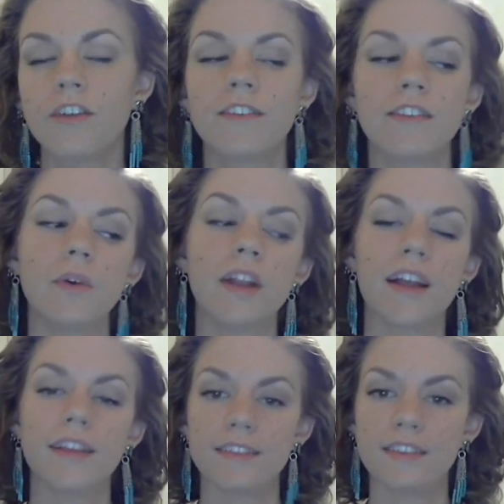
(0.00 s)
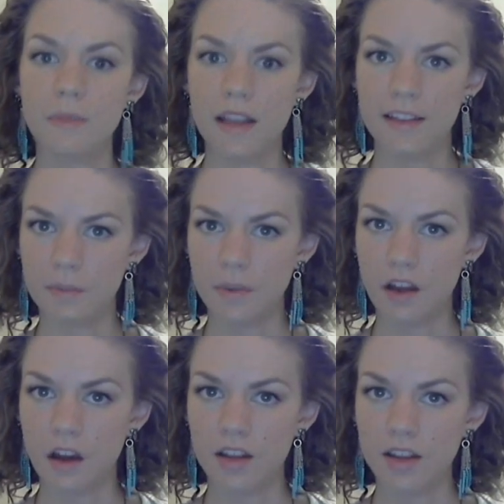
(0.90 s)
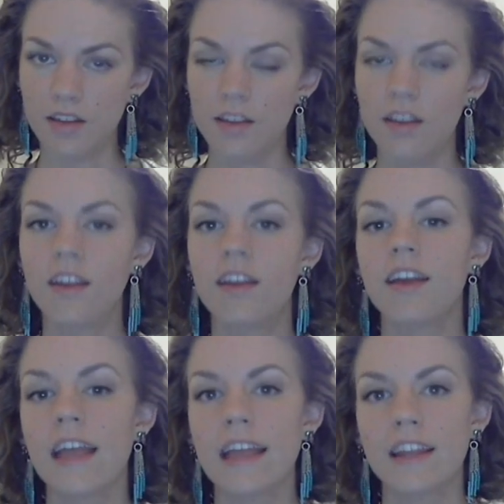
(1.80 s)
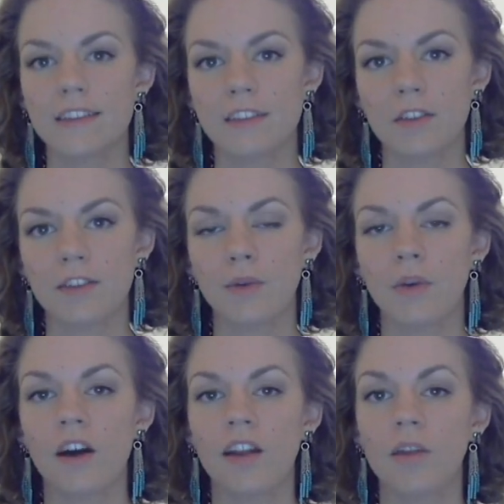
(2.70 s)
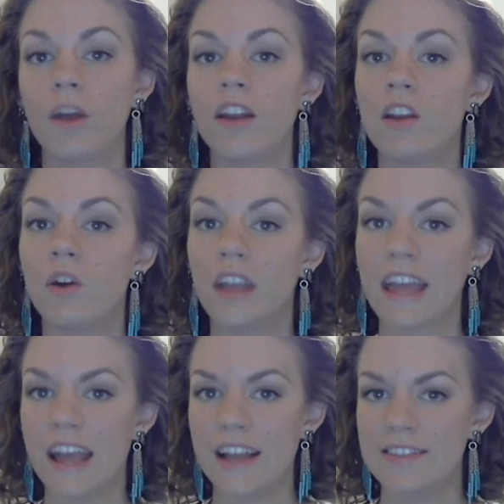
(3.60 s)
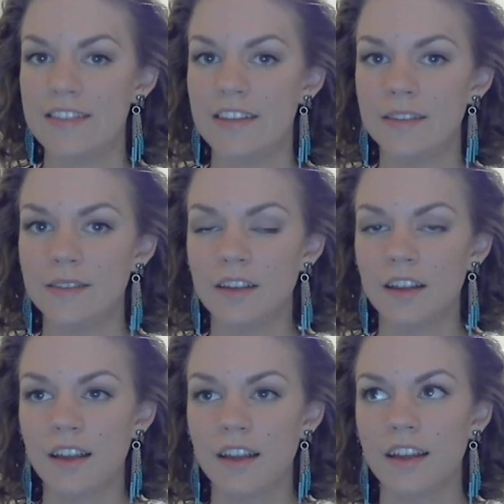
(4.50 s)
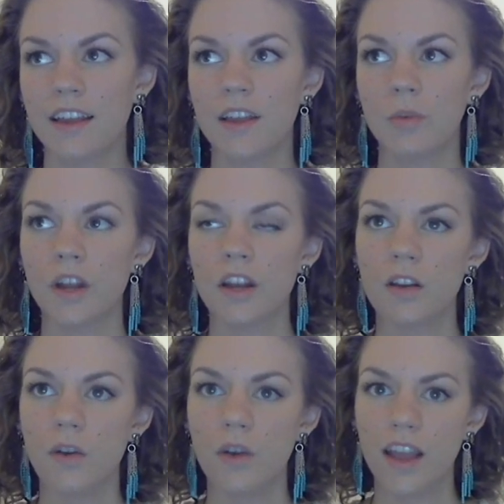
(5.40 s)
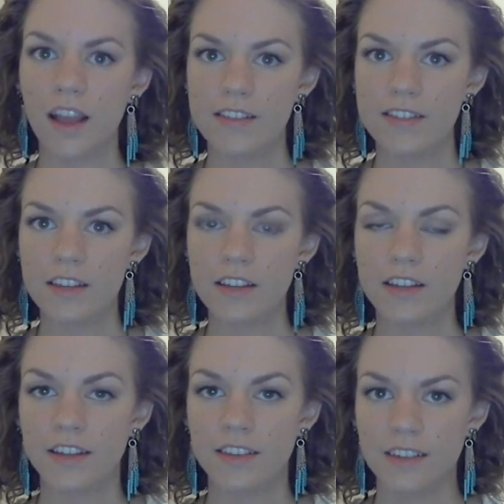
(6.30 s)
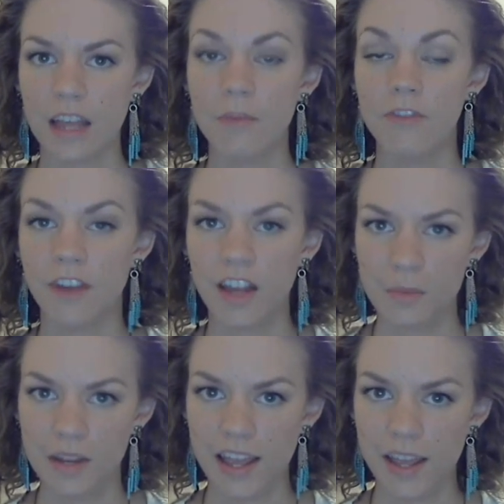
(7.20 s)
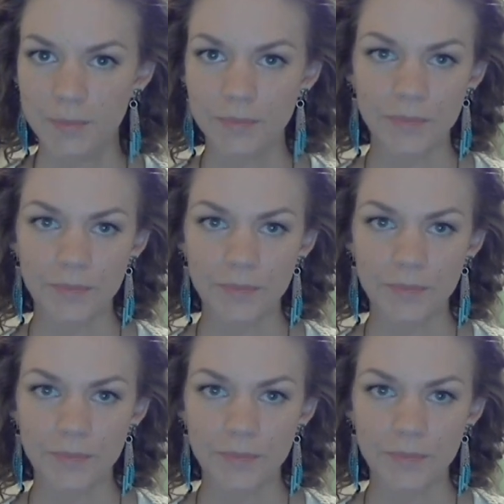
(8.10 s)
so it has some antibiotic and it's also got a retinoic acid. And retinoic acid is a type of vitamin A.